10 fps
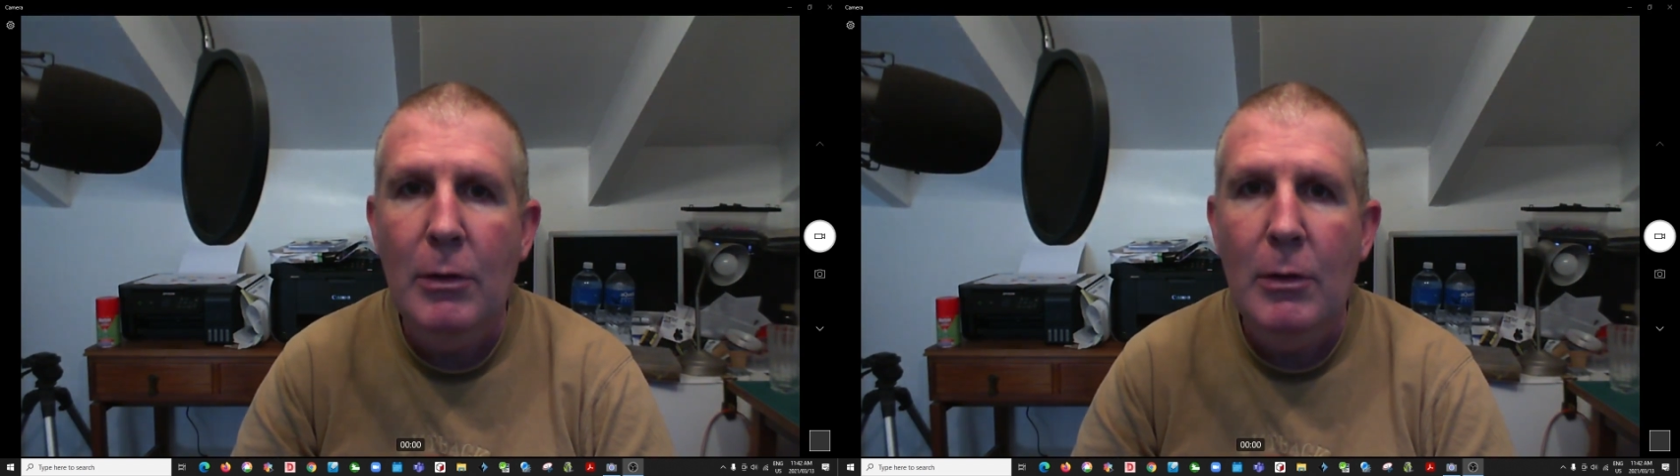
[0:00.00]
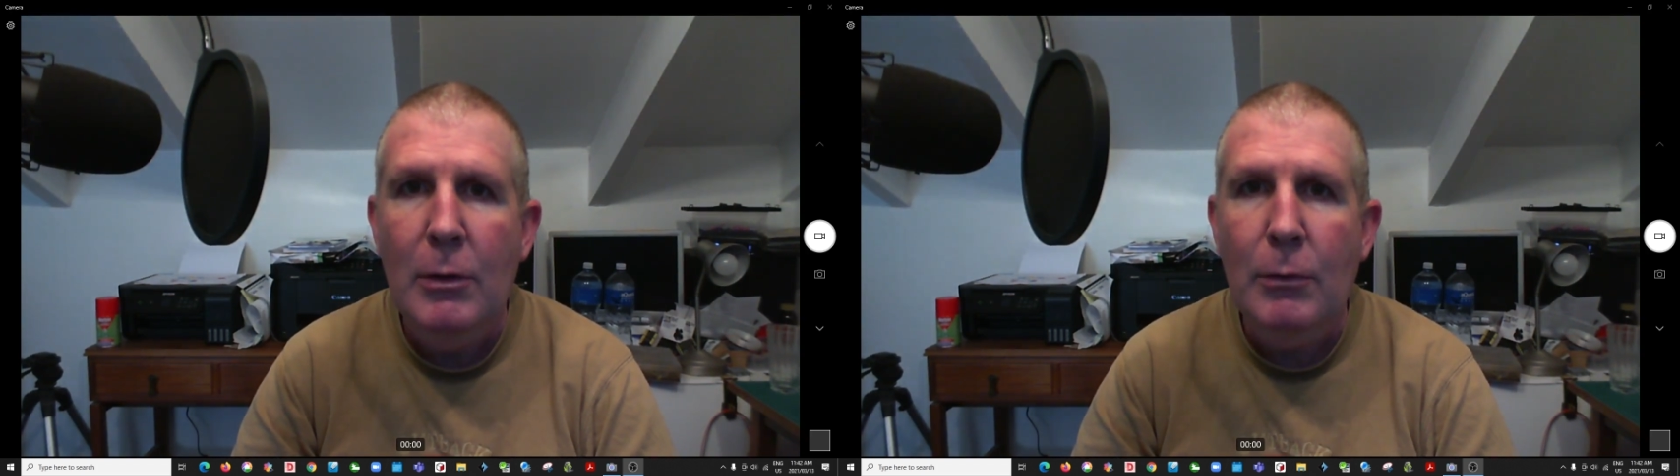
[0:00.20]

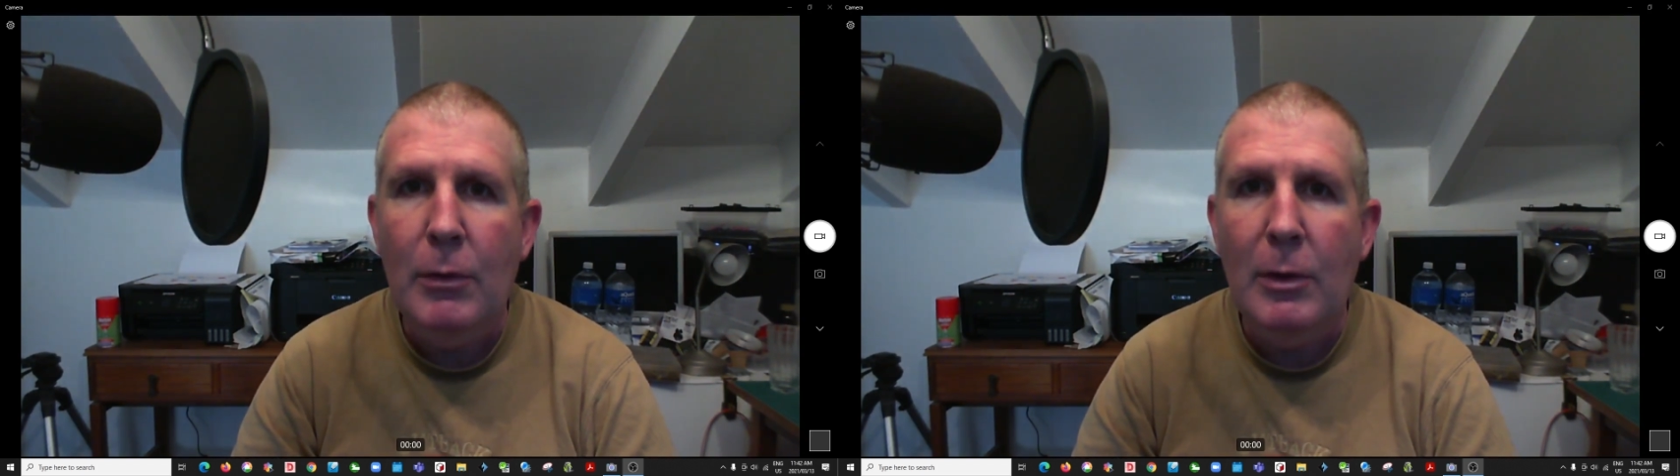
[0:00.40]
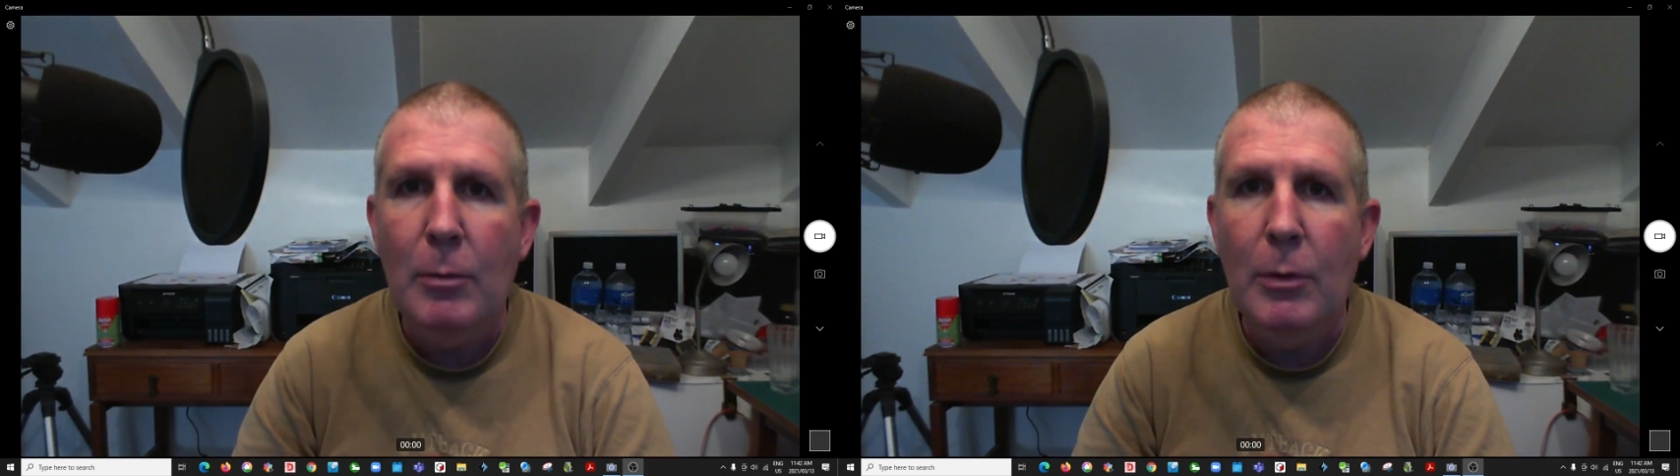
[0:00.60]
for
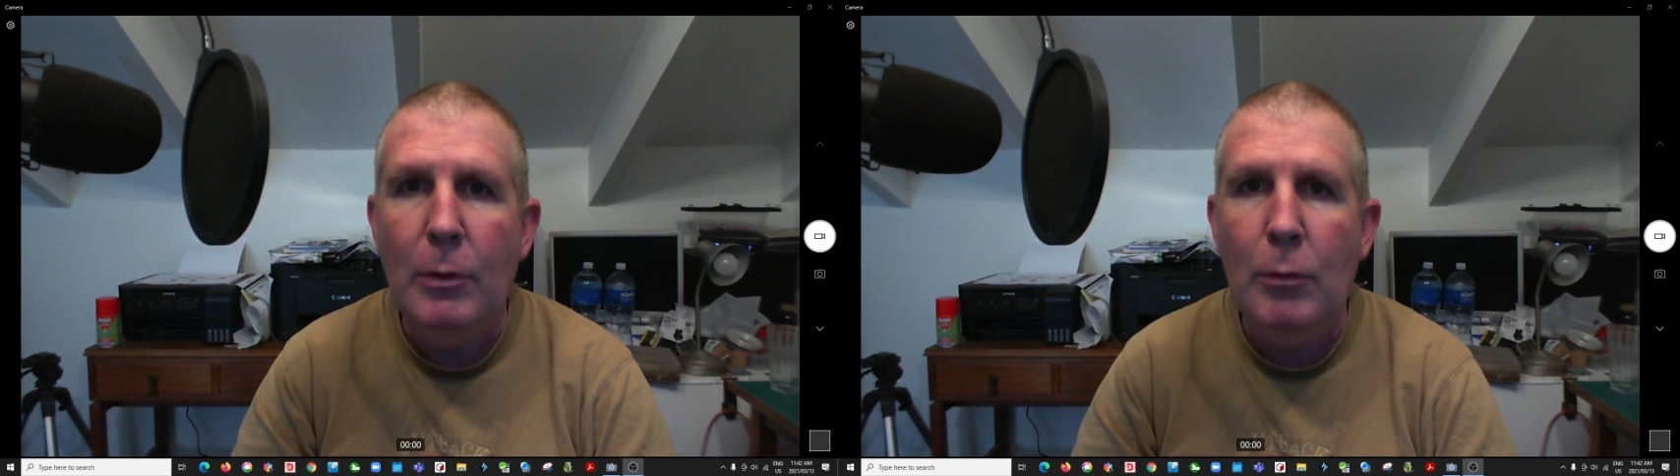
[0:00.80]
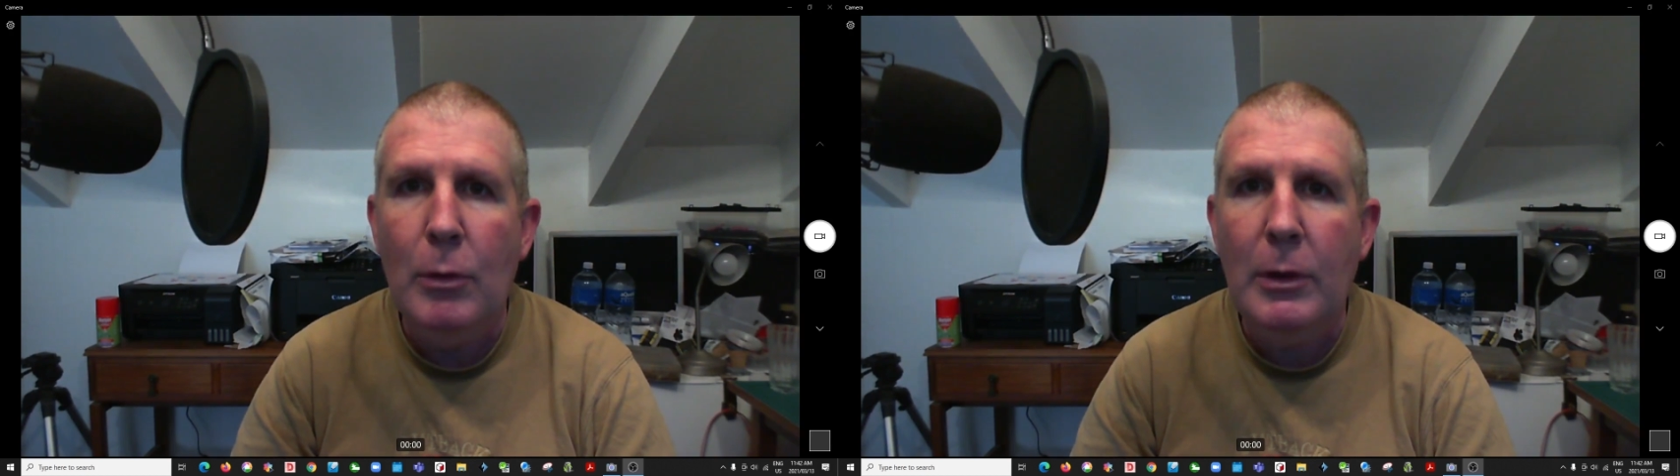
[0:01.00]
anybody
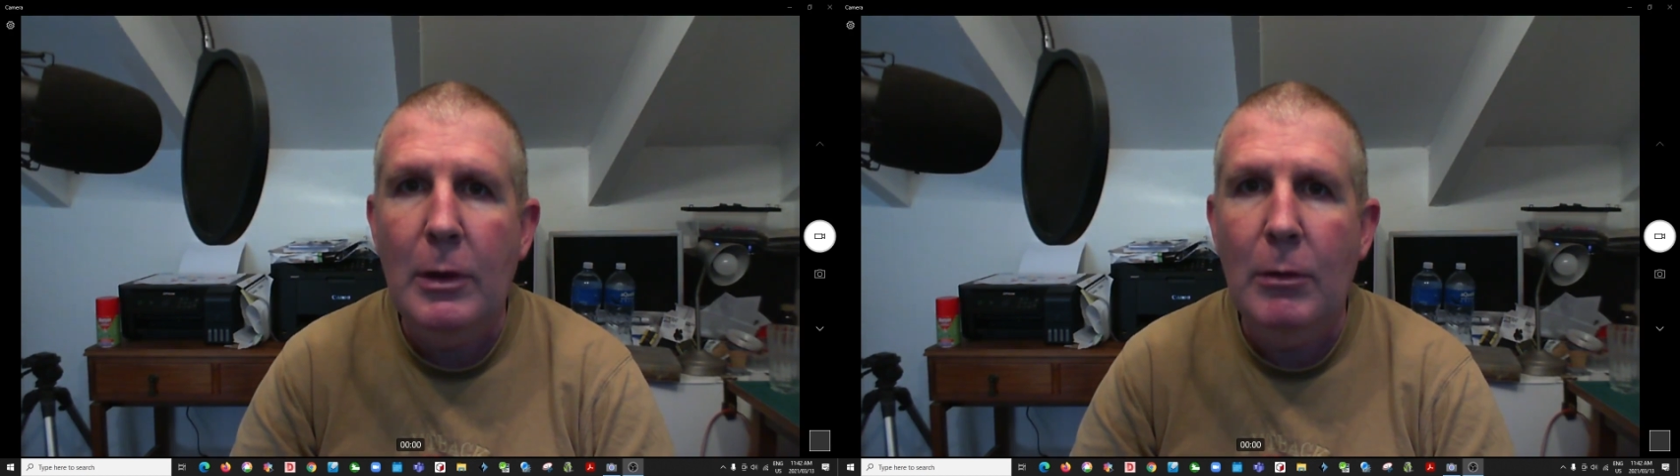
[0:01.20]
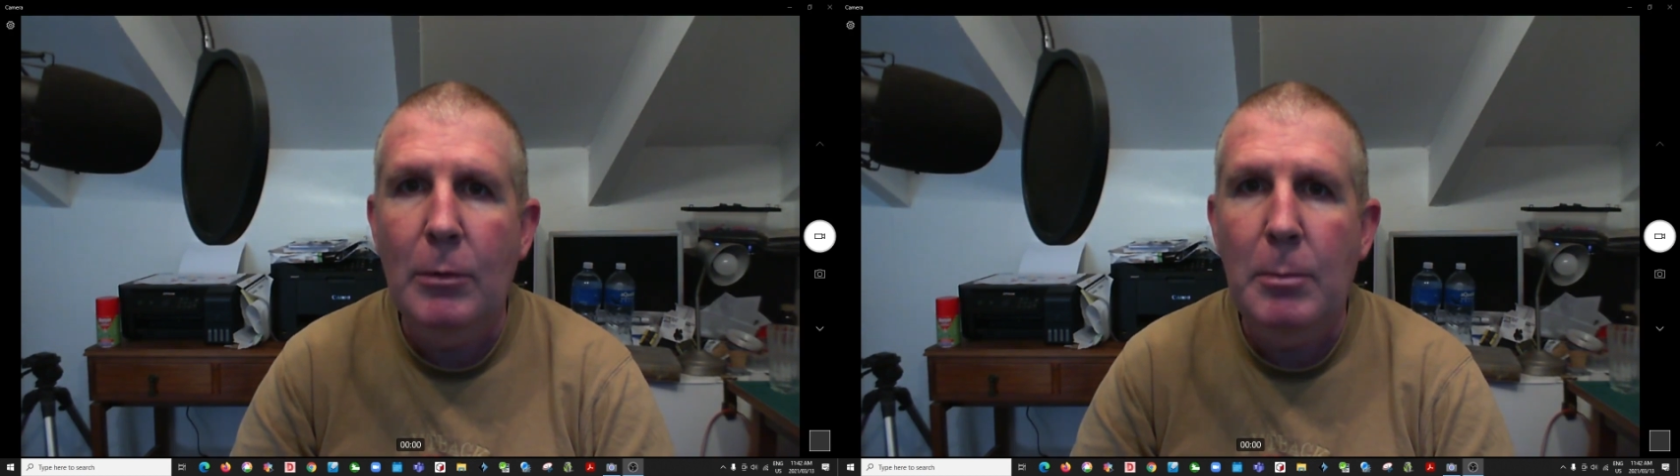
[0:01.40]
working
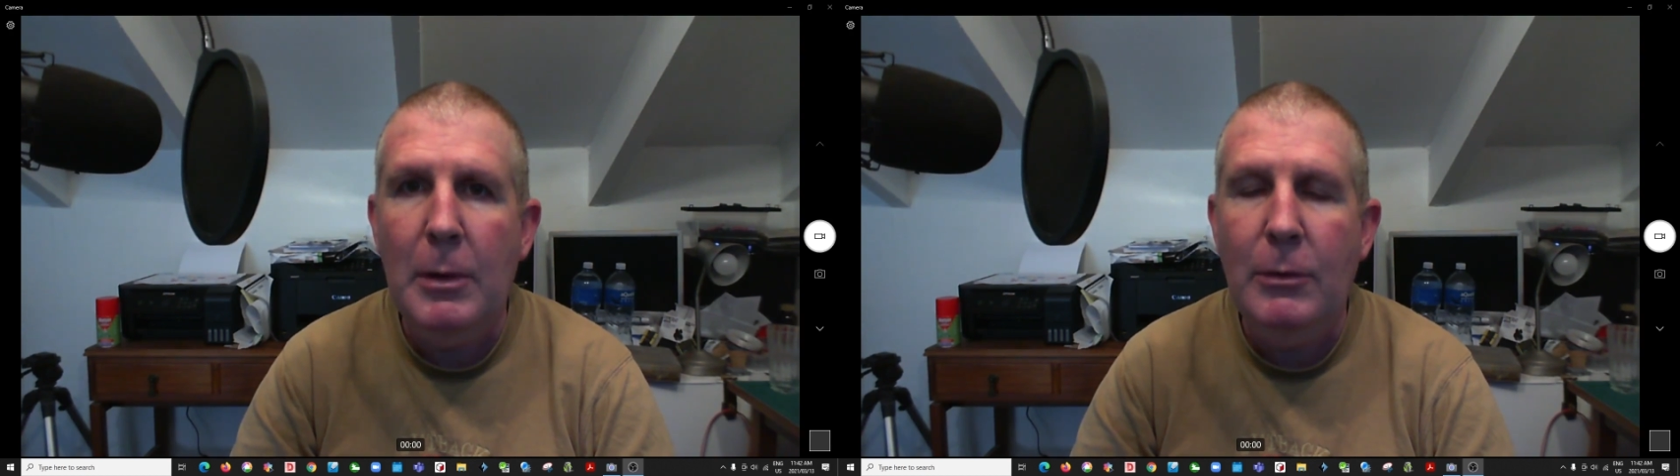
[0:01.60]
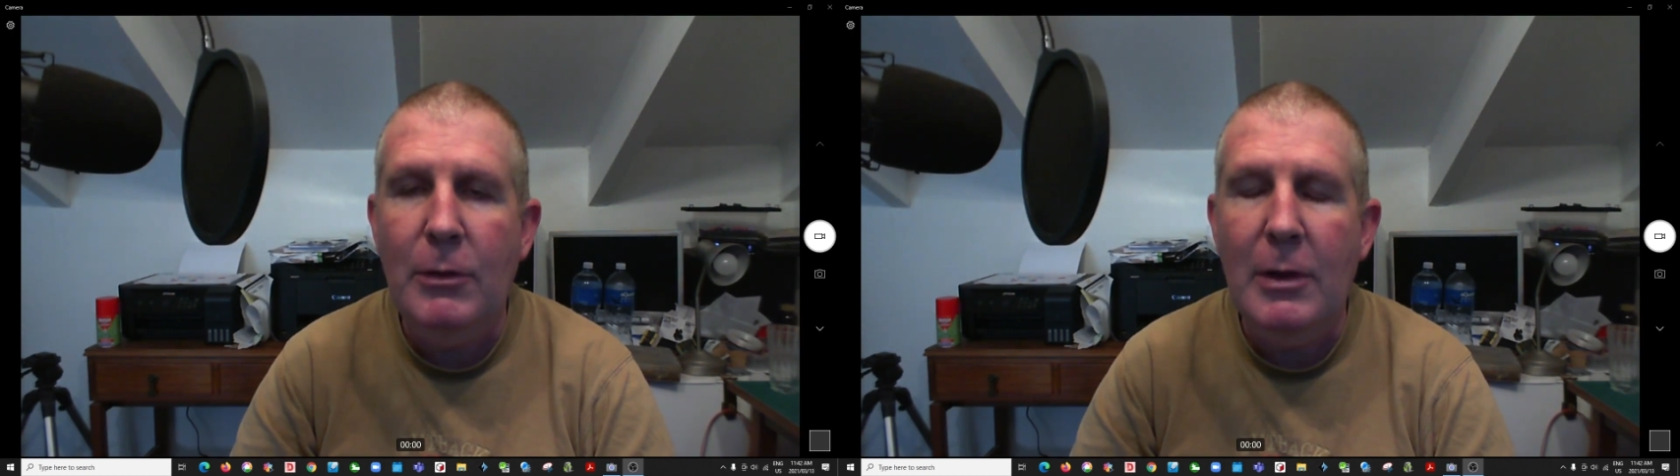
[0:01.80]
with
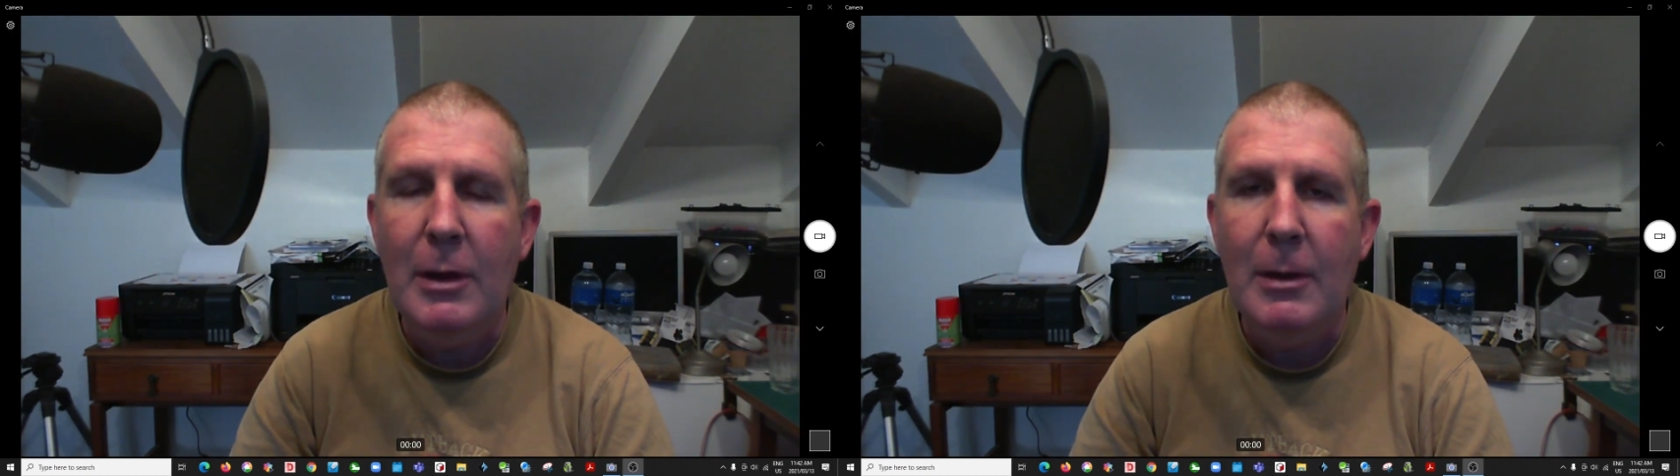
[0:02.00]
PetG.